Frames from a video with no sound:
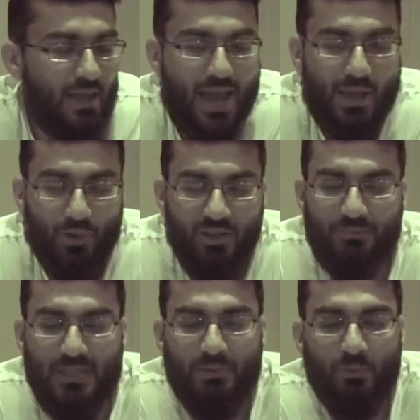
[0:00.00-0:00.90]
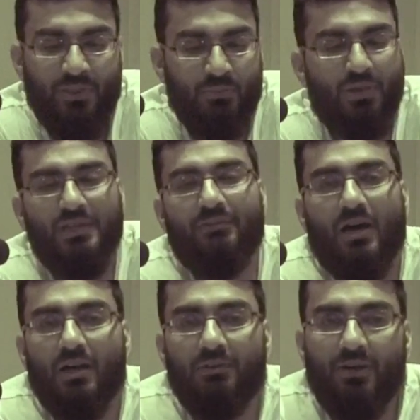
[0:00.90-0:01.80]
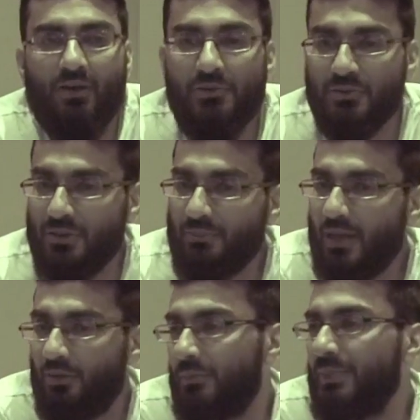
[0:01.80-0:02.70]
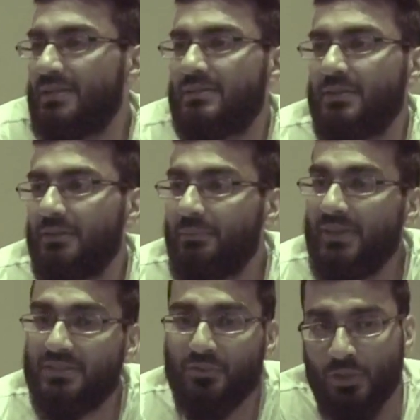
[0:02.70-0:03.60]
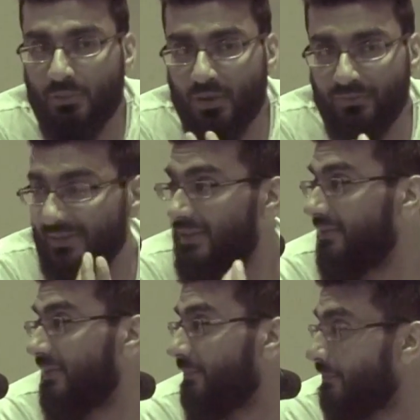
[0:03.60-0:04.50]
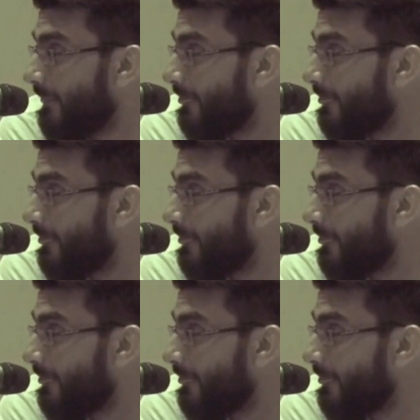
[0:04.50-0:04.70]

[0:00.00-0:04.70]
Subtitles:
and one of the people with him on the day of Arafah, he was on a beast. The beast threw him off and killed him.